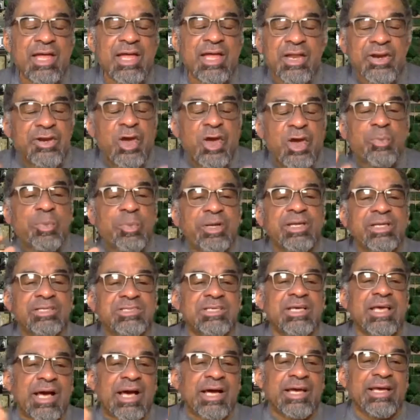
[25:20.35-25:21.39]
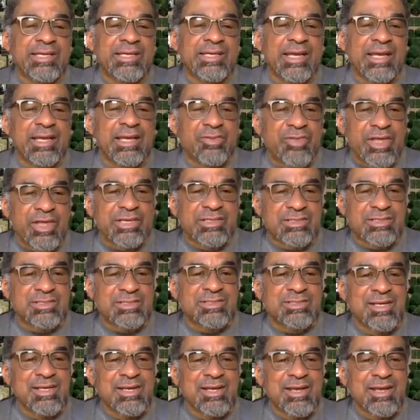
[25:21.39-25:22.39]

Nobody's guiding this.